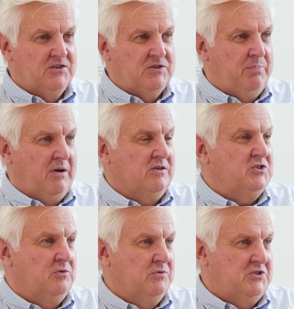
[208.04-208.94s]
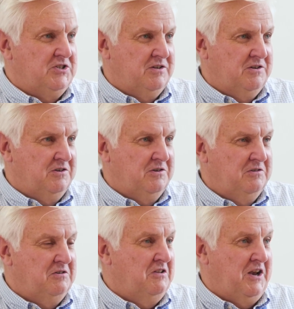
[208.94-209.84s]
to pass on
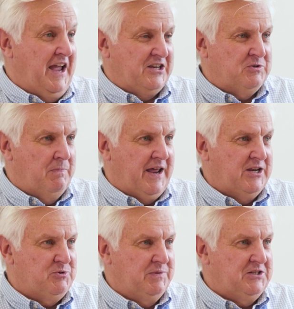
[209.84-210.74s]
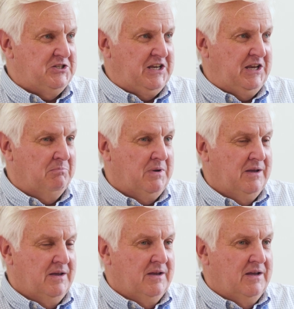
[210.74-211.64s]
to the next management team,
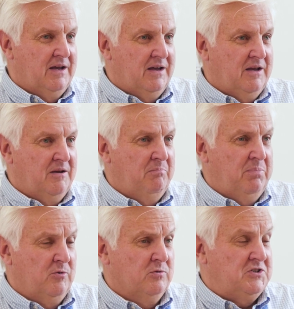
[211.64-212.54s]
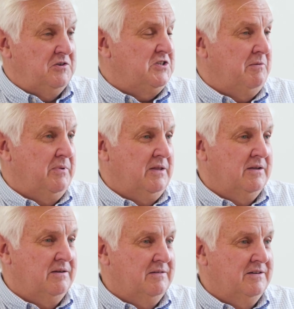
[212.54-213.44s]
but also something
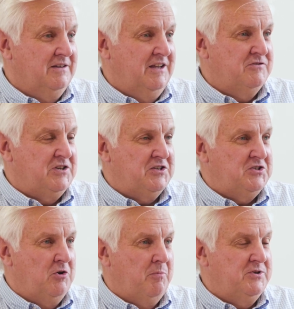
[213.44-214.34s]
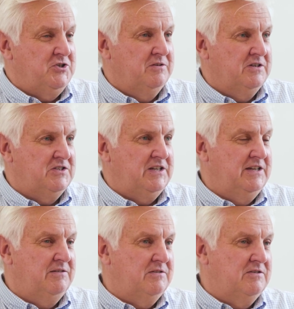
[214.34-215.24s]
that gives us the
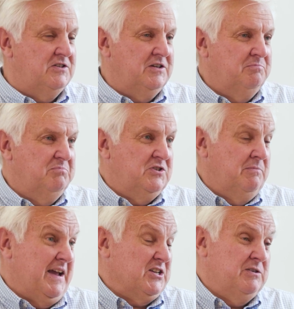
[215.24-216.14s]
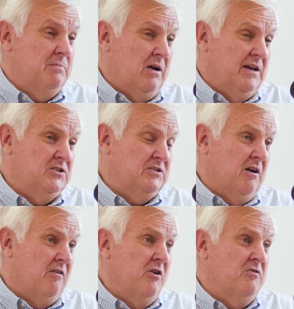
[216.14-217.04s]
opportunity to maximise
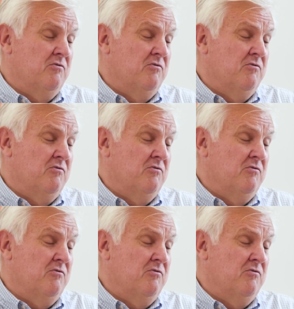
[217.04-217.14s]
our